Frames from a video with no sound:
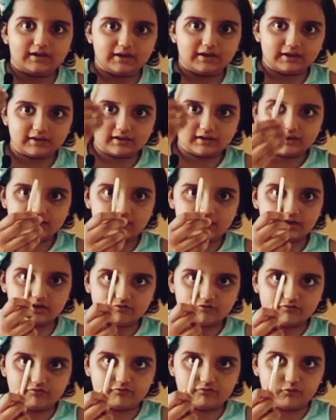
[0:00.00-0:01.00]
This is like
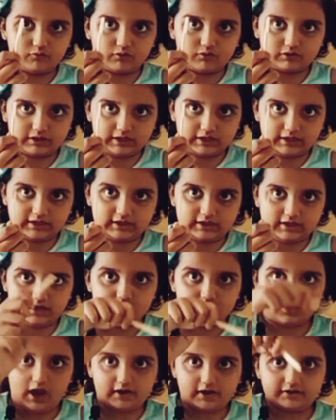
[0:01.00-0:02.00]
a fork
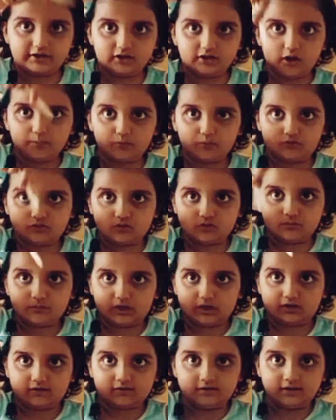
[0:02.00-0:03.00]
thingy. I think I'm supposed to
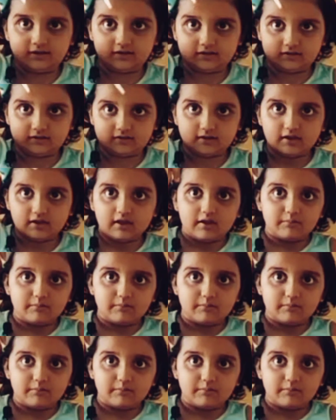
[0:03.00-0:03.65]
mix this.